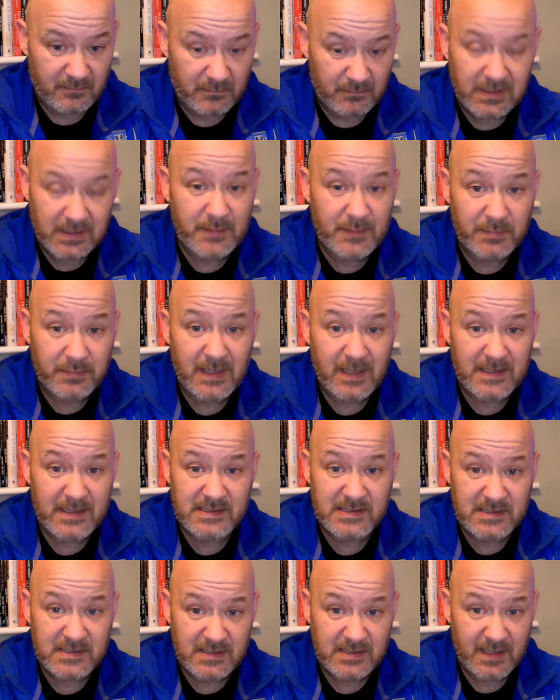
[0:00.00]
Play
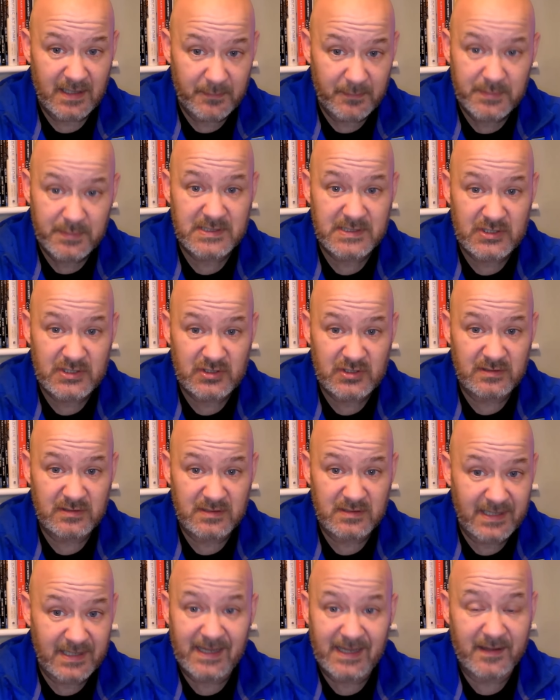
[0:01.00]
players in
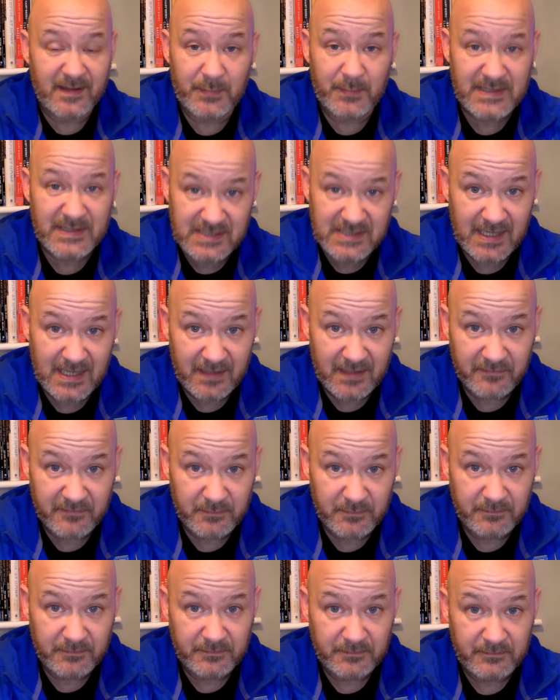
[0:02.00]
positions that get the best out of
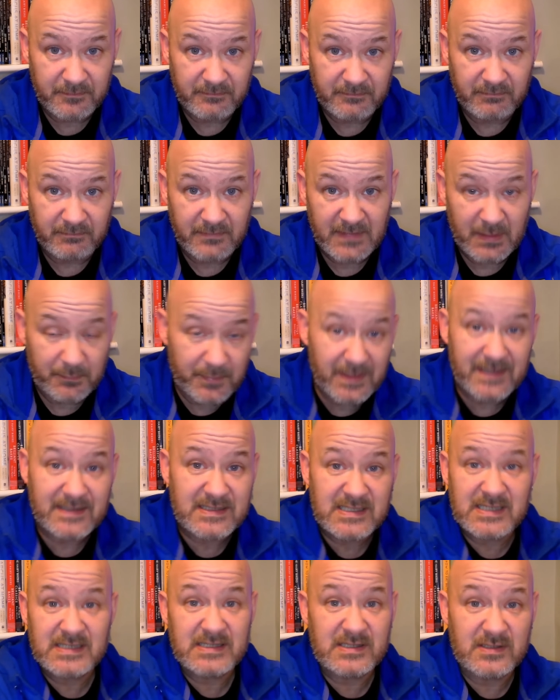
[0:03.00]
them. Pick
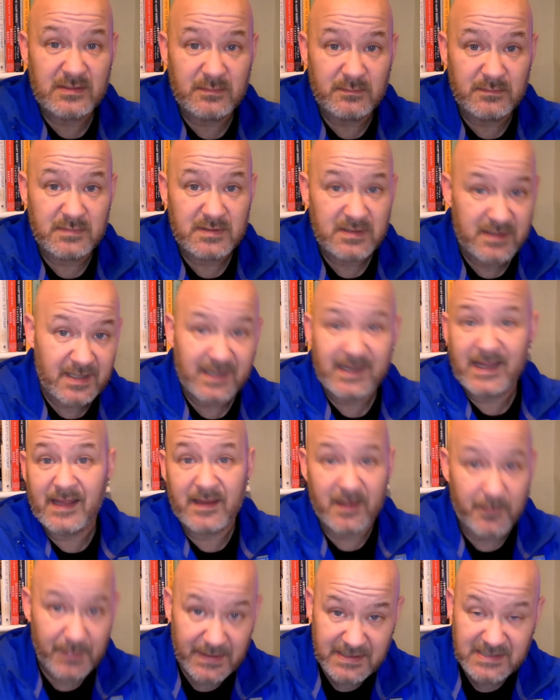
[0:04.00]
systems that
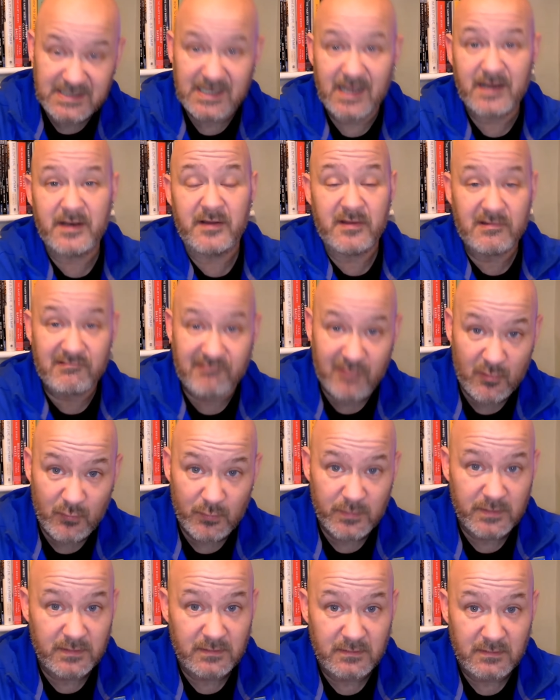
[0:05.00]
get the best out of the group.